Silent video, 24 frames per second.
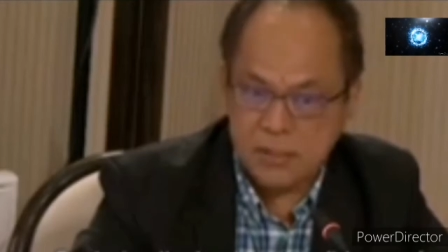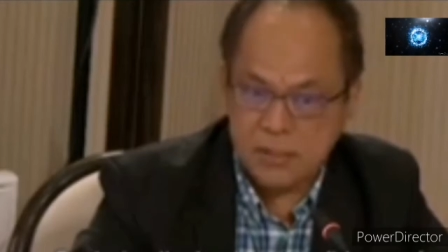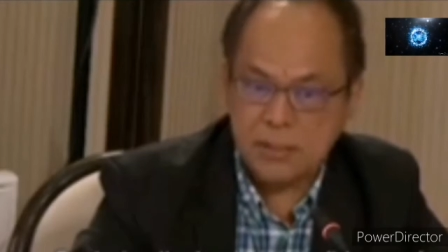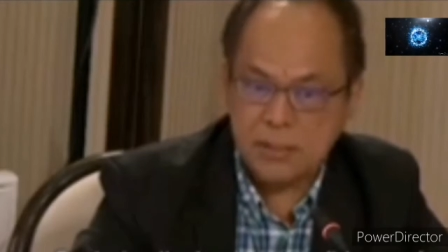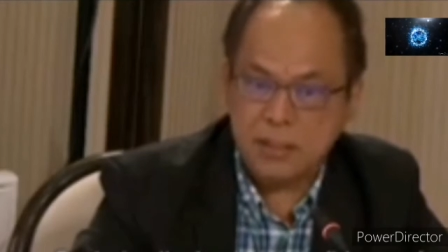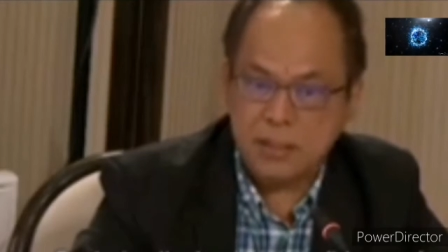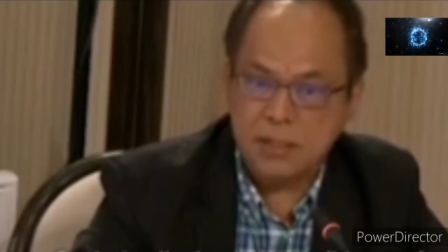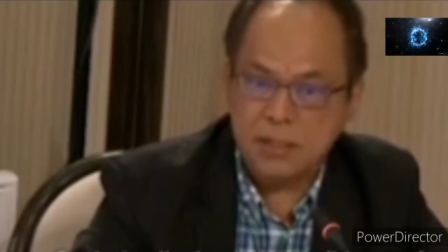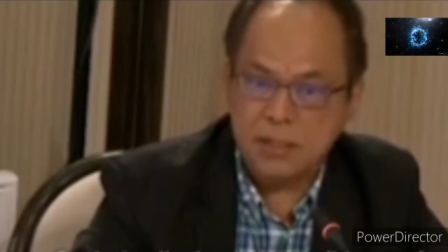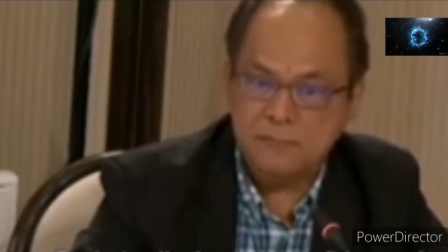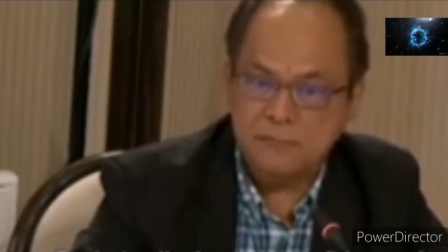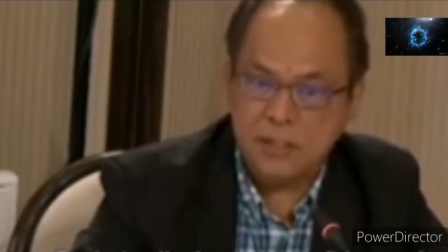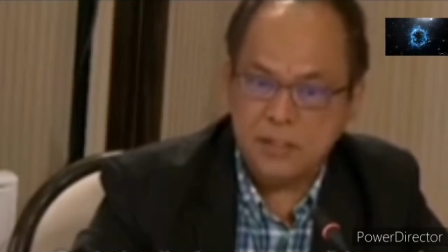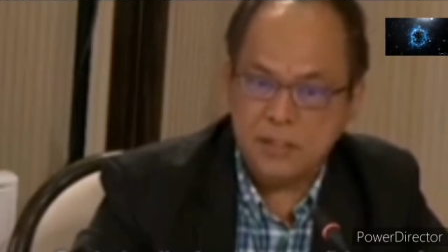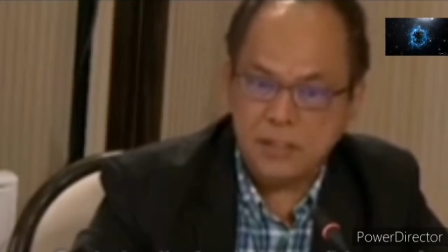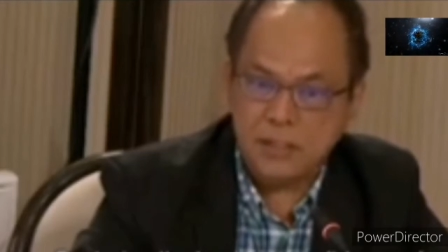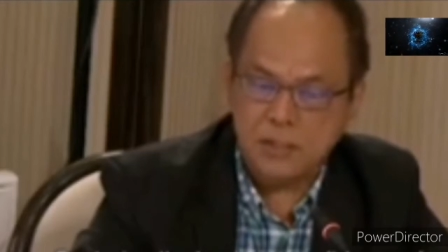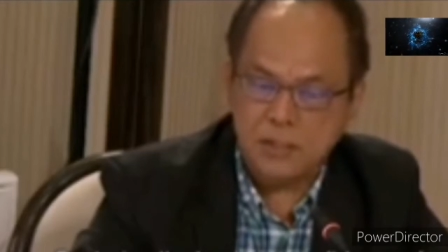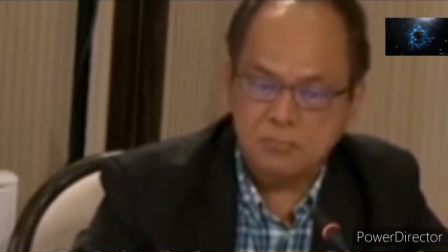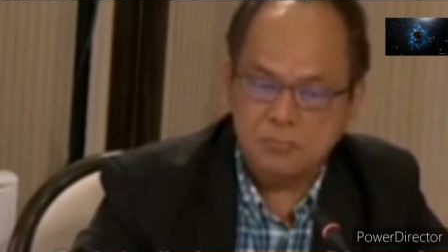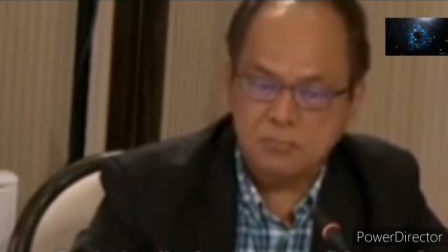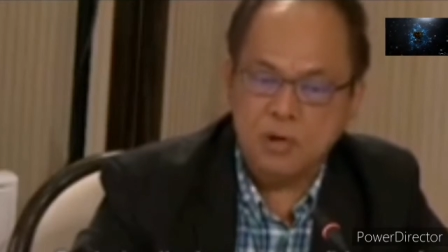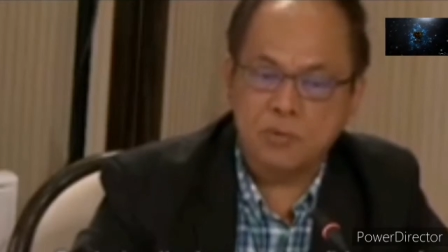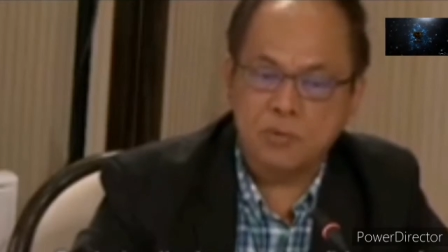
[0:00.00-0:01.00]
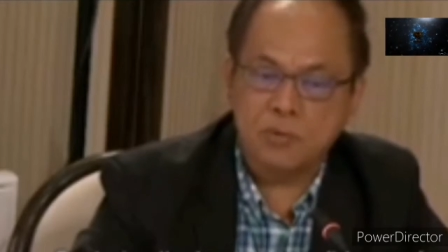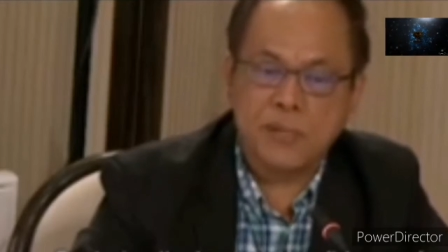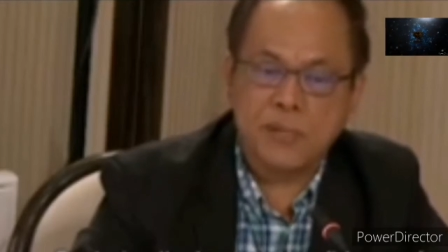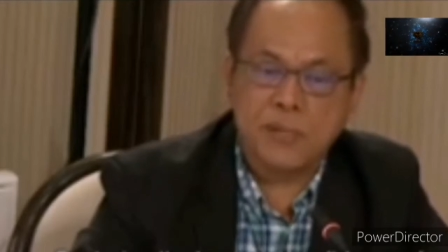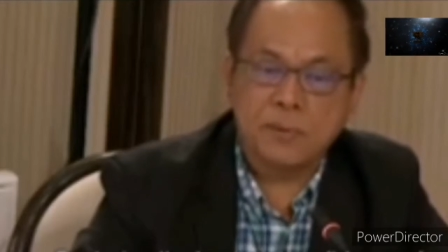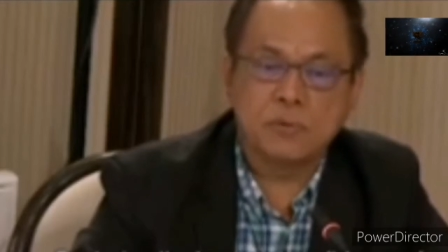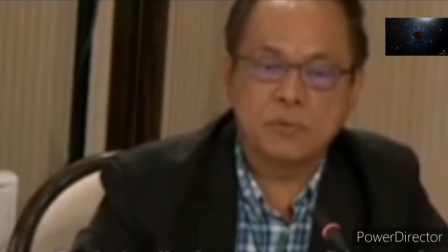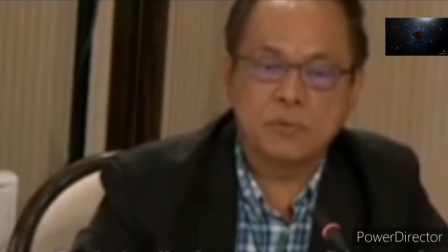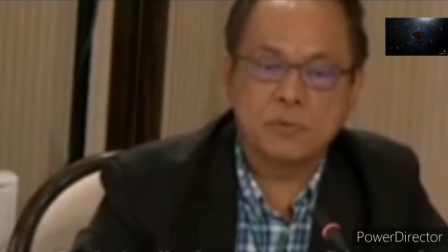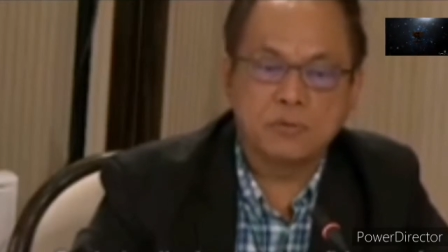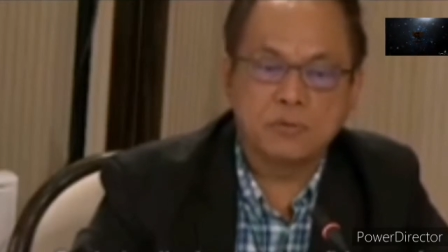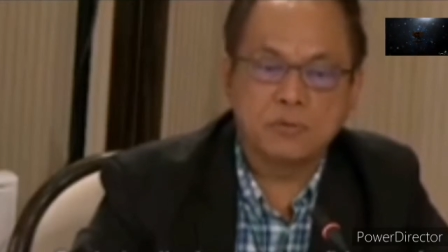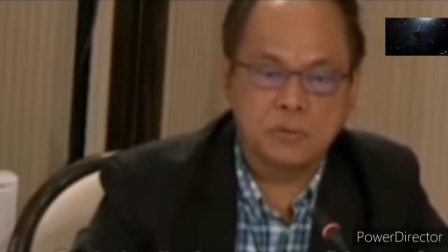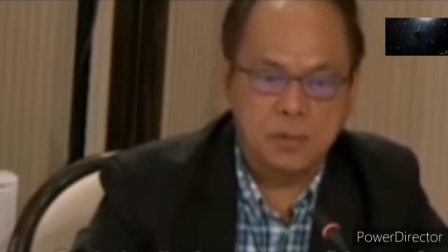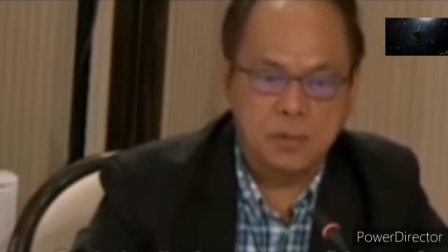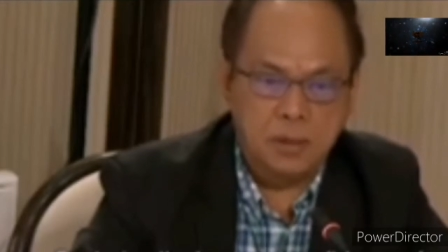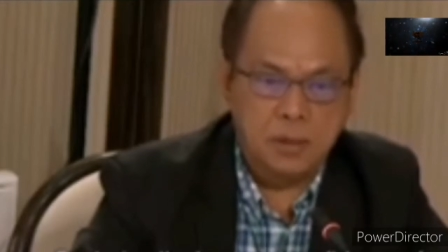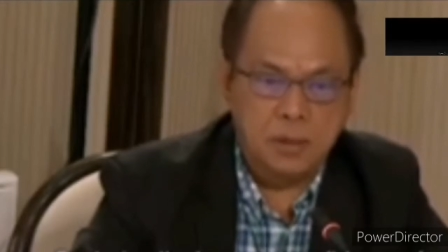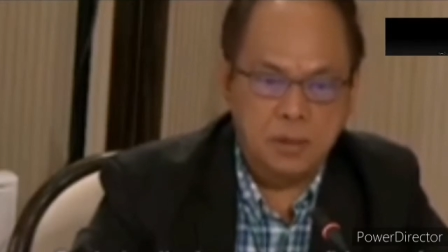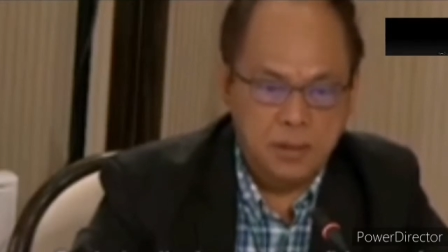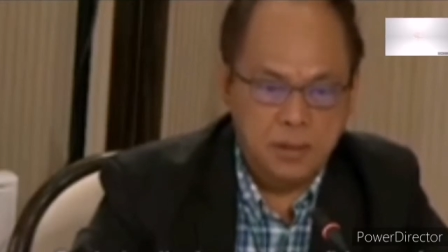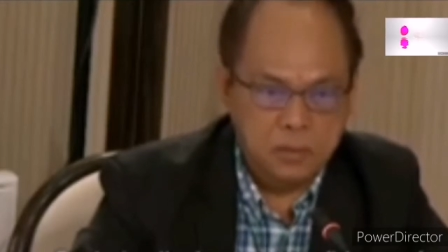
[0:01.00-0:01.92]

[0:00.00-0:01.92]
the trust and confidence of our people to